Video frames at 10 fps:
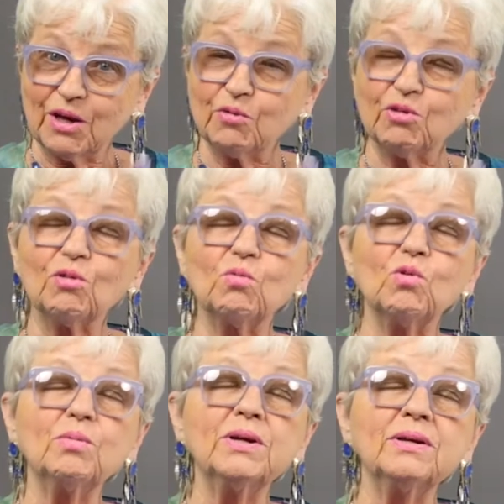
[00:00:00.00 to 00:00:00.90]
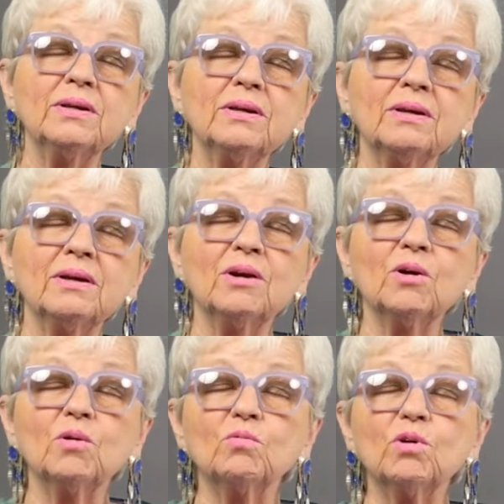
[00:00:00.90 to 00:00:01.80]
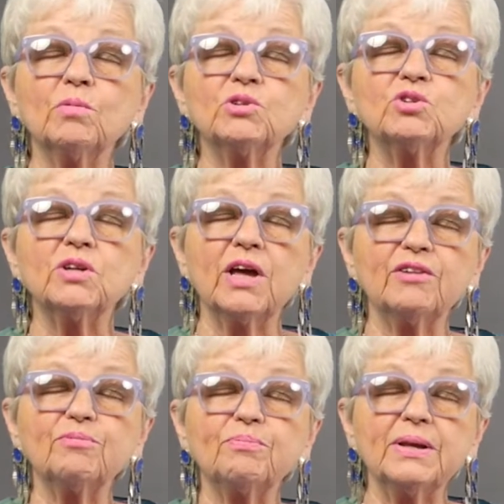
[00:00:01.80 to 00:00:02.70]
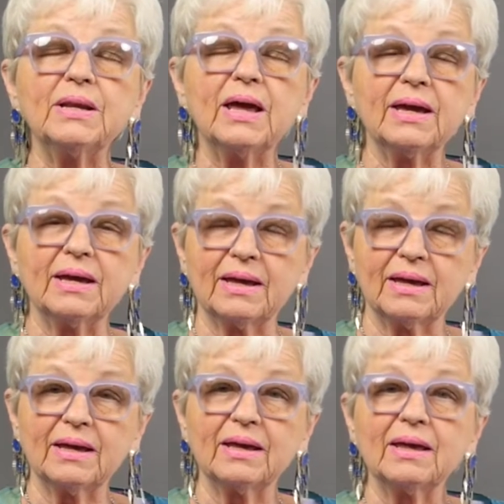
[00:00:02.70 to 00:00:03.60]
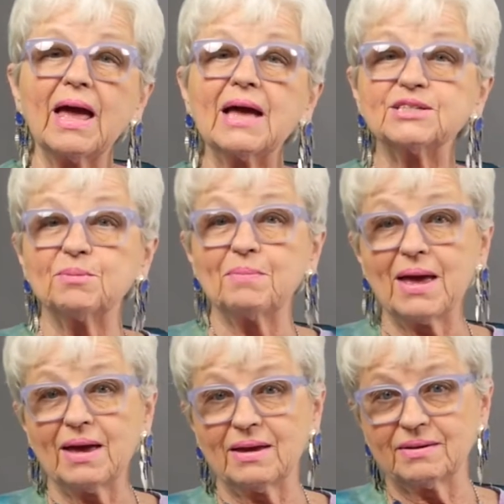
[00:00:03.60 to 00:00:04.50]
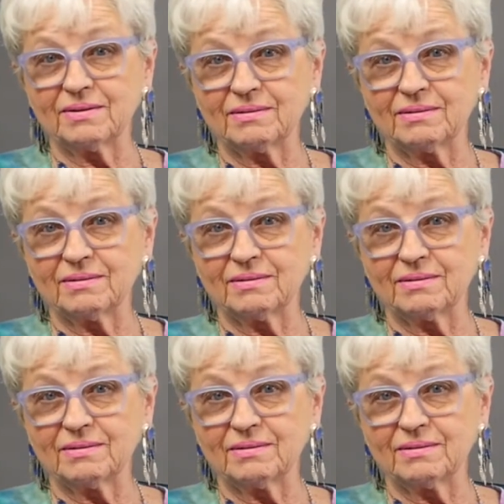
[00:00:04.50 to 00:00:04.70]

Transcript: If you're a woman, what would your life be like as a man?